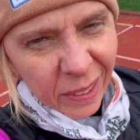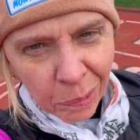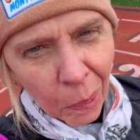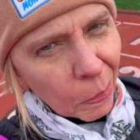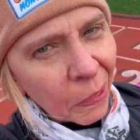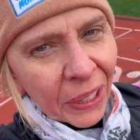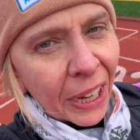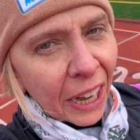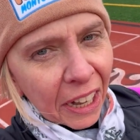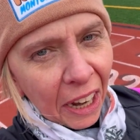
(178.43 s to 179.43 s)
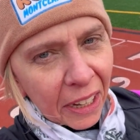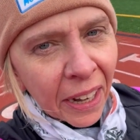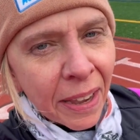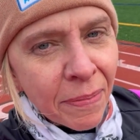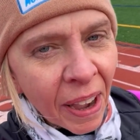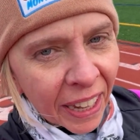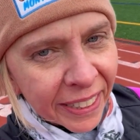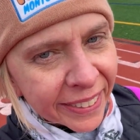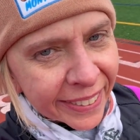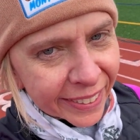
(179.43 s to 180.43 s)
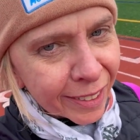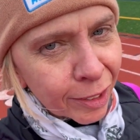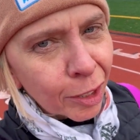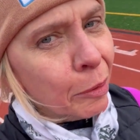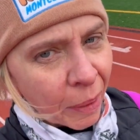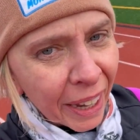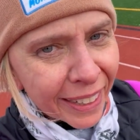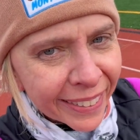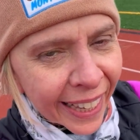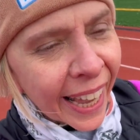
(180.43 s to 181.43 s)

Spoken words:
1.99 miles, or 2 miles